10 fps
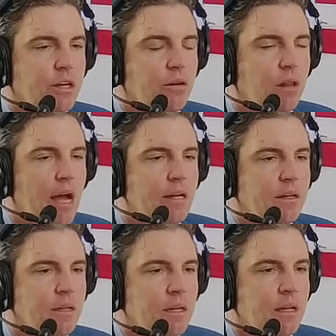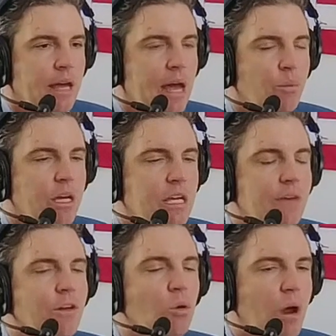Carolina. And we
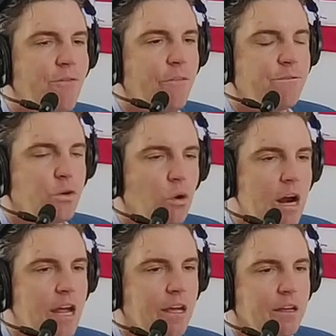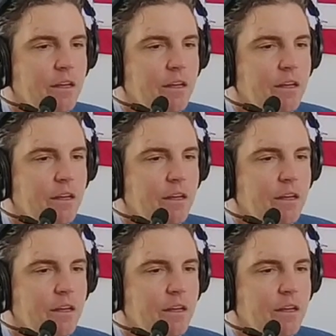give it away for free.